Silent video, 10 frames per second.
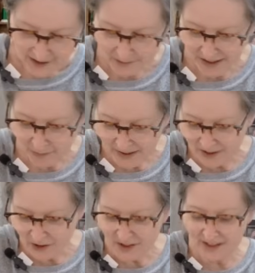And I'm like, "But
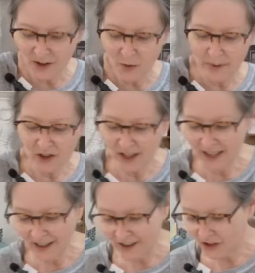there's so much
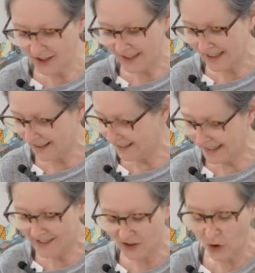here." And she's like,
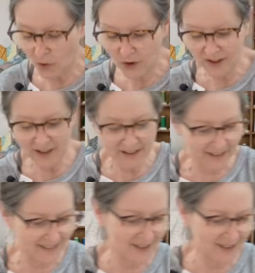"It's no good.